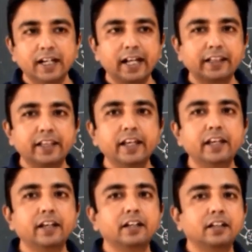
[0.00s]
and
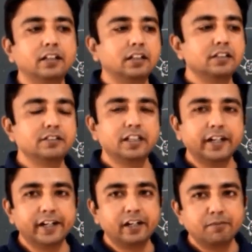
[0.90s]
they
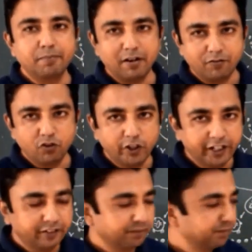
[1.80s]
secrete perforin.